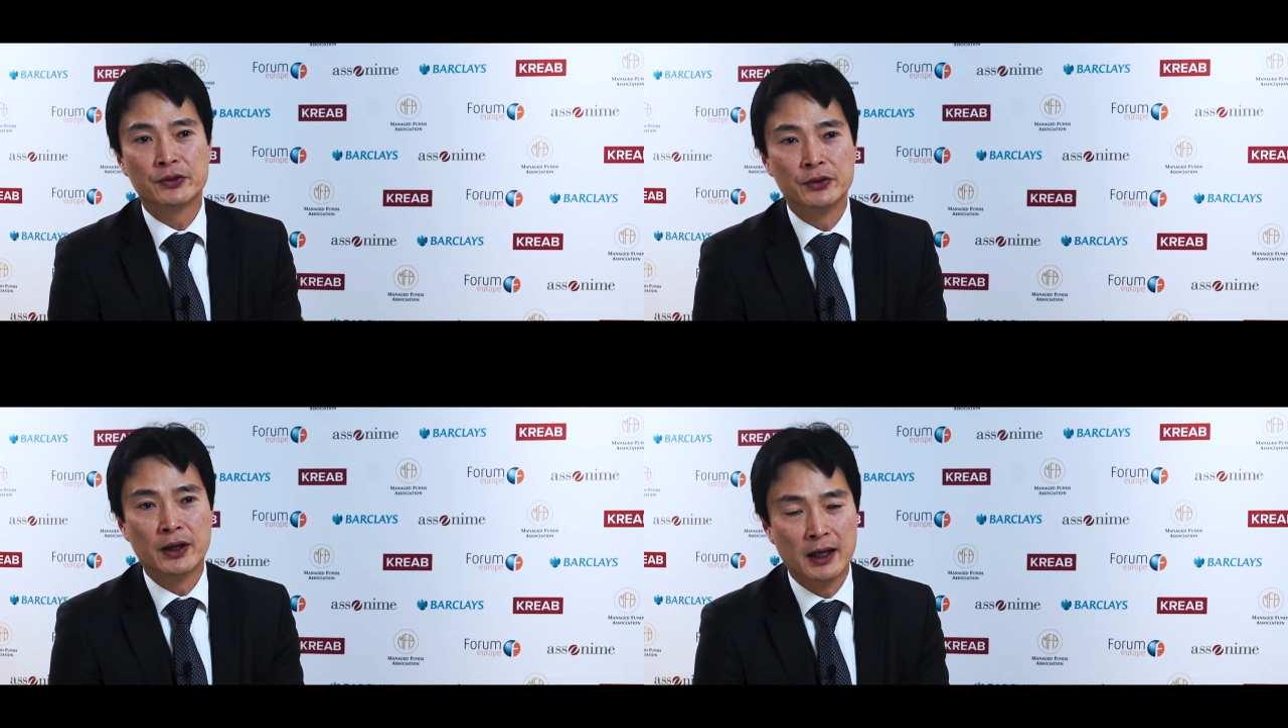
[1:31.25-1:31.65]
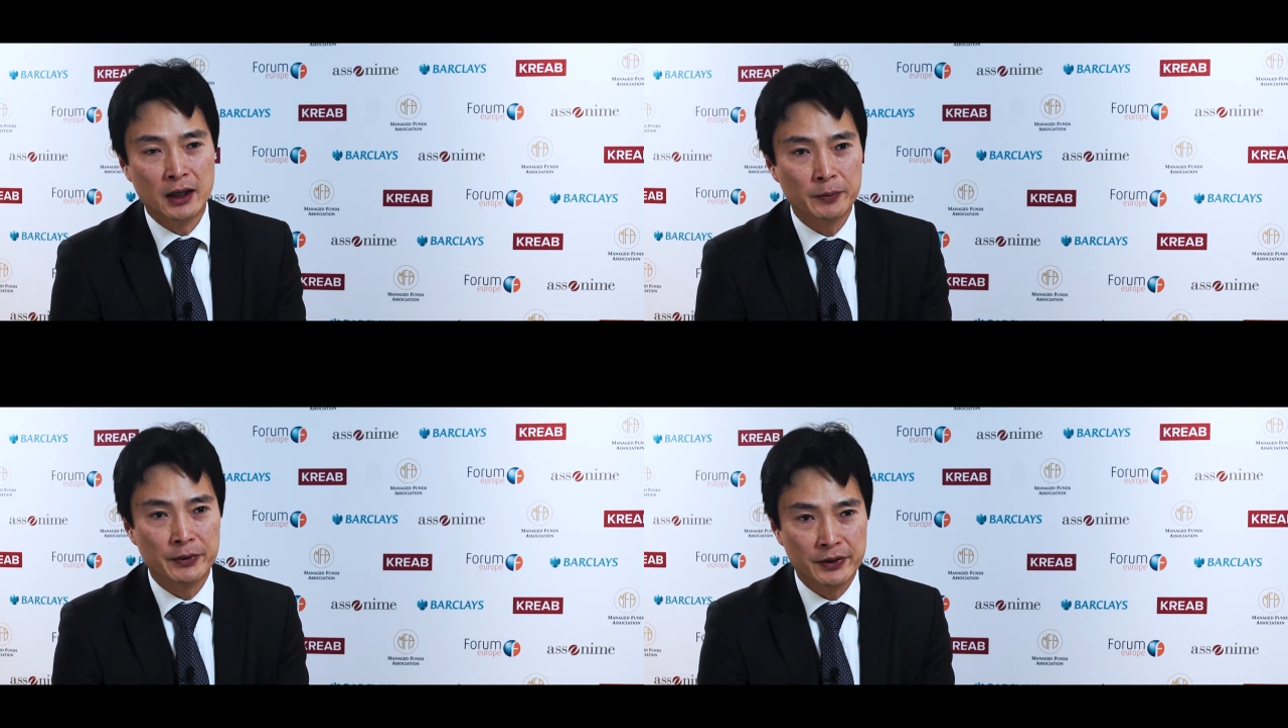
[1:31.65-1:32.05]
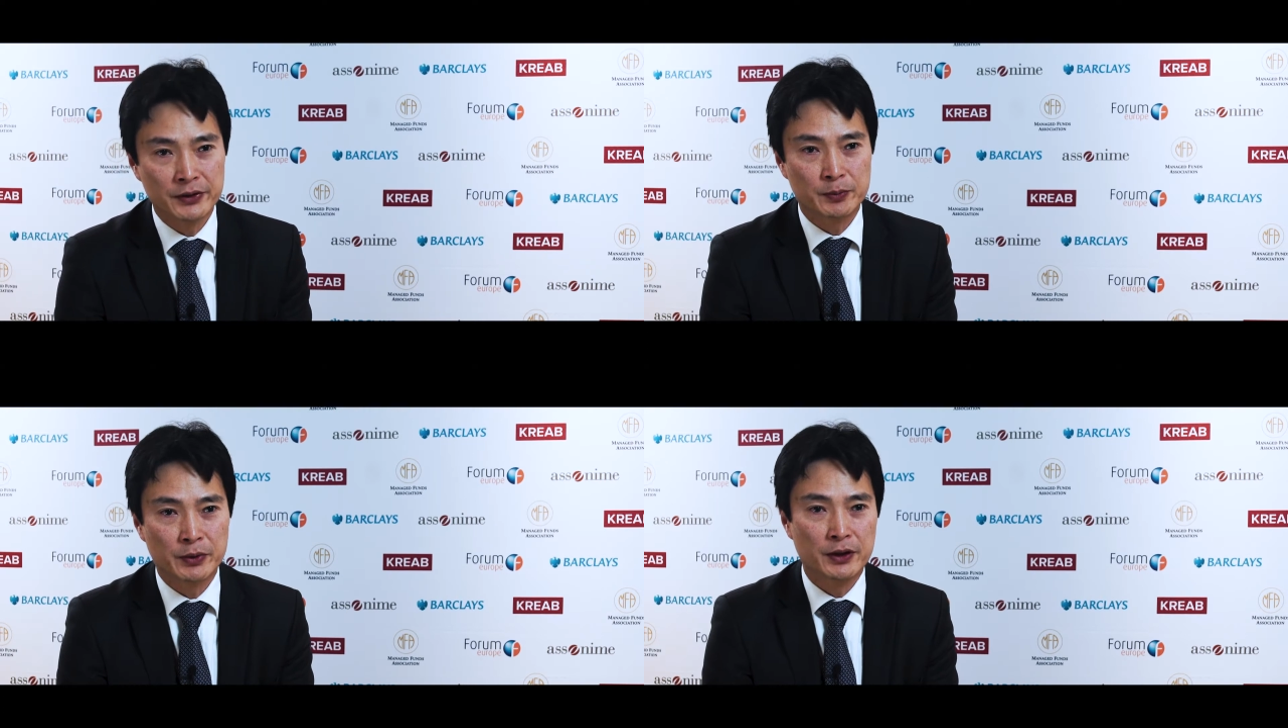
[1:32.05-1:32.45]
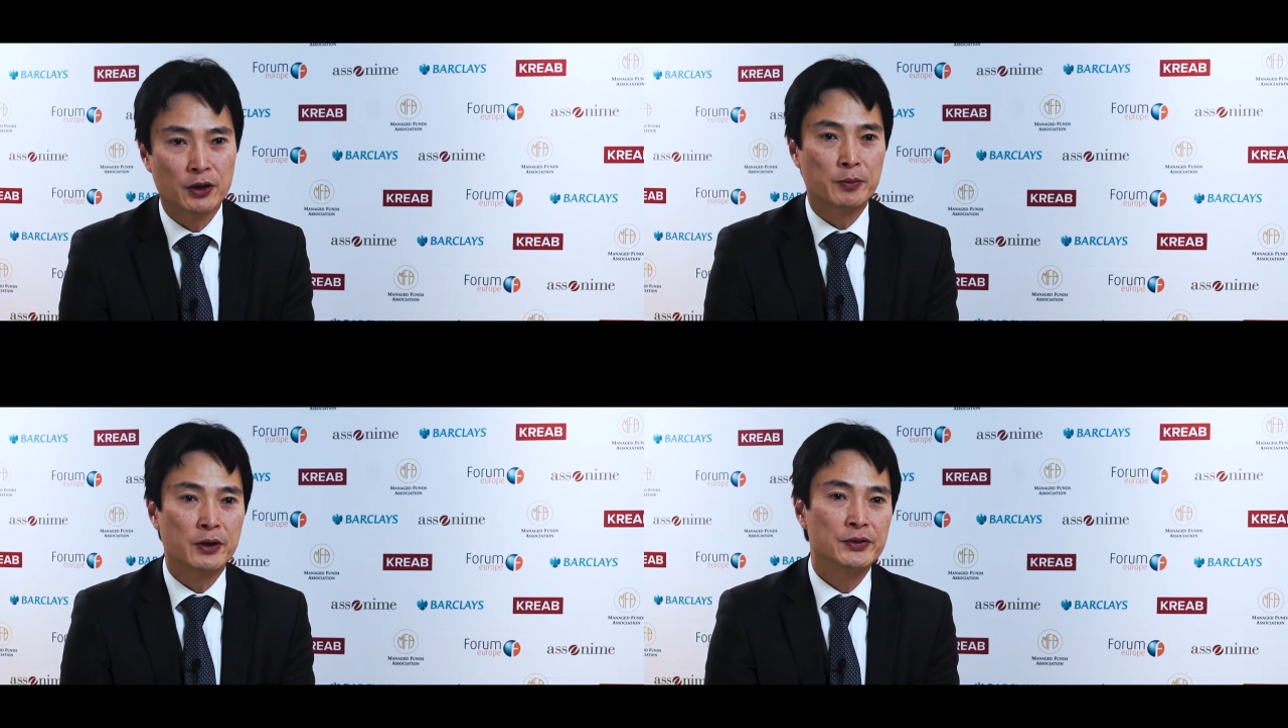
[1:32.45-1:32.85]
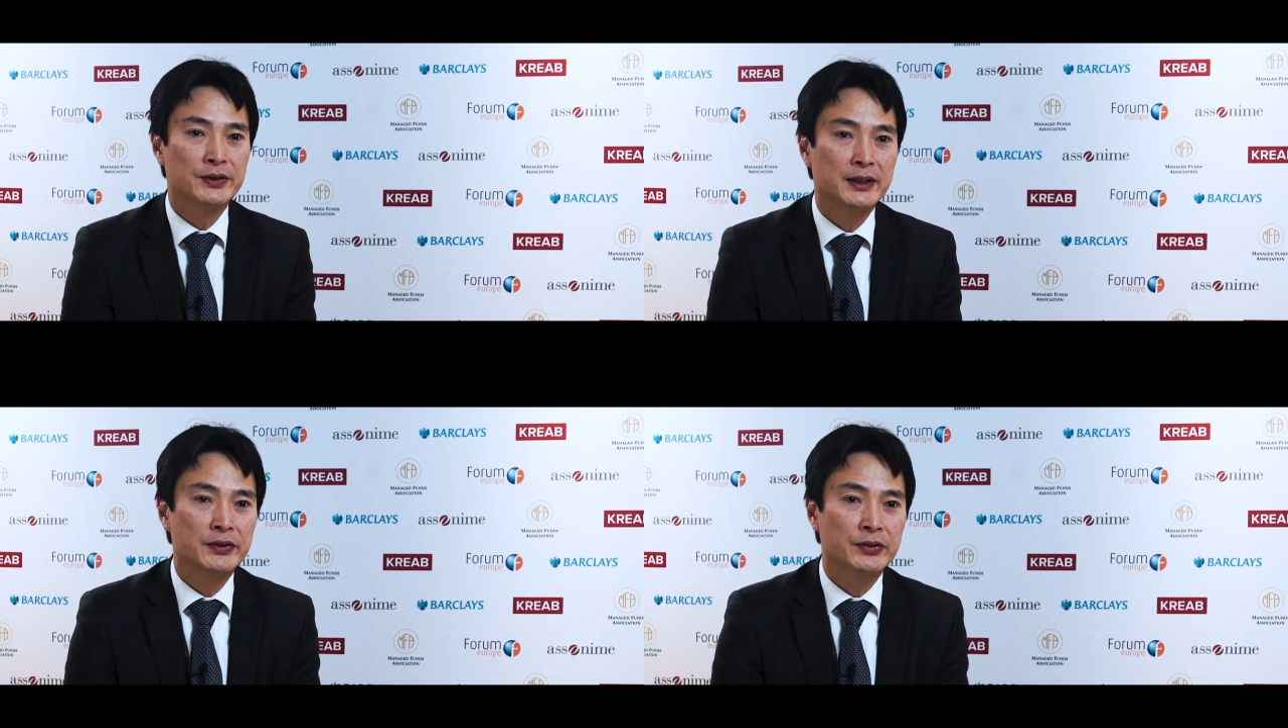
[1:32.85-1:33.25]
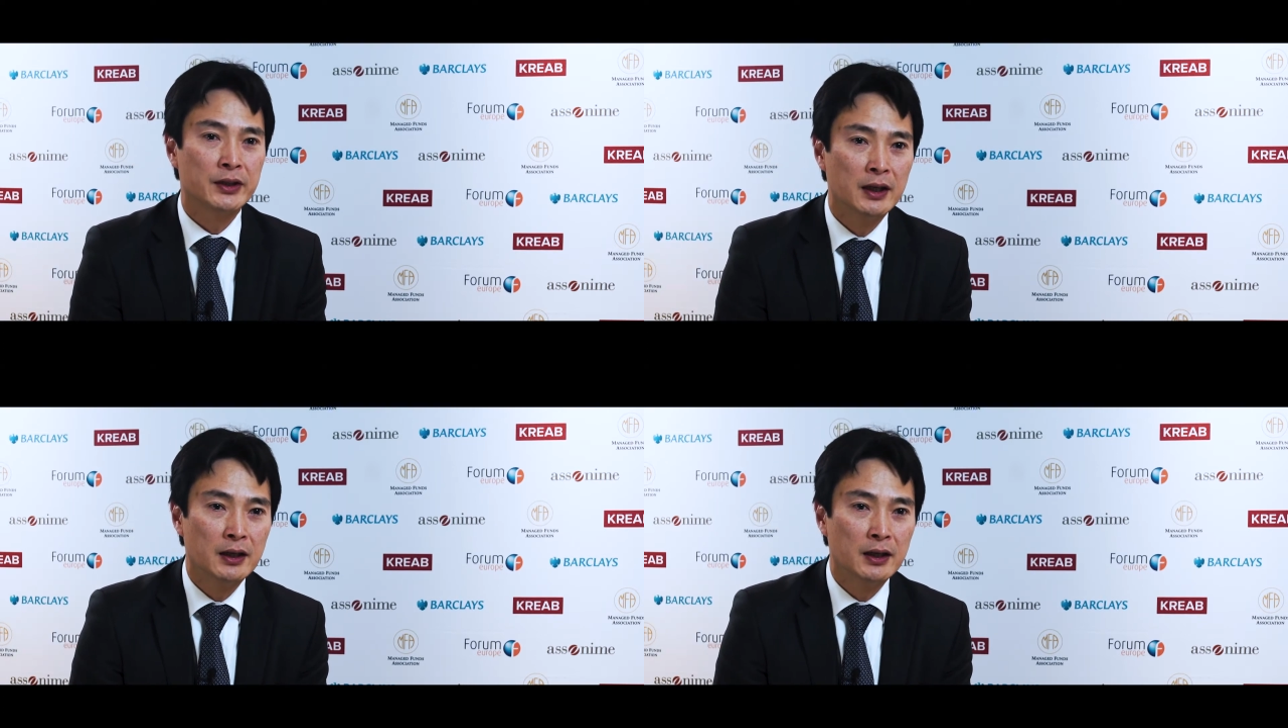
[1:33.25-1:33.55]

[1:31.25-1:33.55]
to help this political process